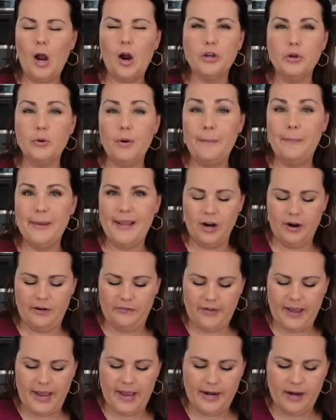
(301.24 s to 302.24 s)
Are you a bigger
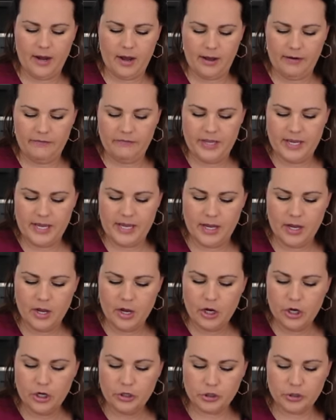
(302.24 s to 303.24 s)
fan of the
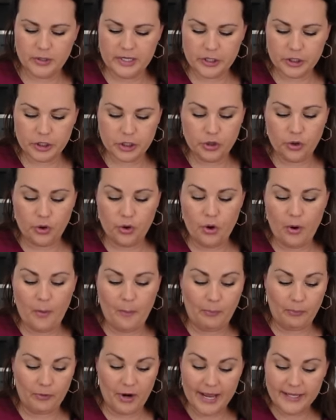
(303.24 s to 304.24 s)
traditional
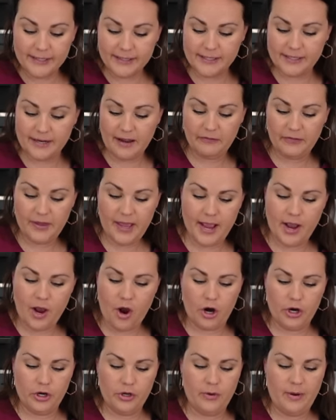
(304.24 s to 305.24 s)
bread stuffing?
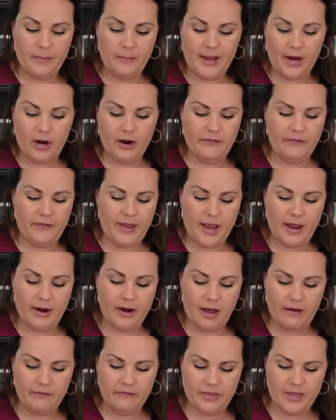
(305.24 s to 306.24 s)
Are you a bigger
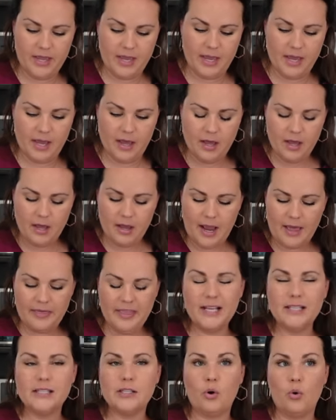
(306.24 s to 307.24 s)
fan of the, I
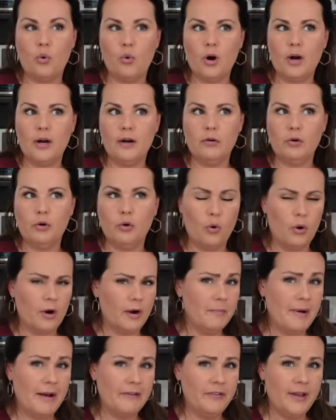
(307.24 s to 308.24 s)
think it's corn,
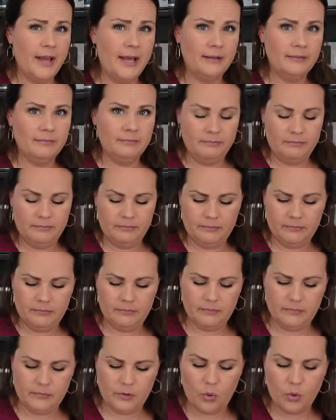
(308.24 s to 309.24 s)
corn muffin,
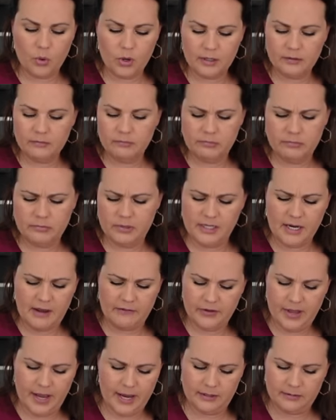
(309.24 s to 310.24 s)
corn
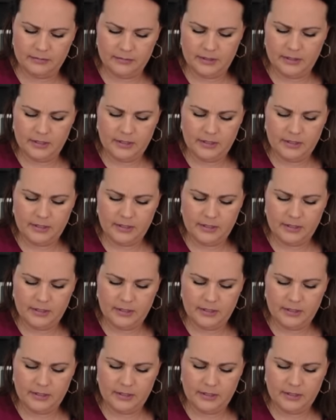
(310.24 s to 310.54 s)
stuffing?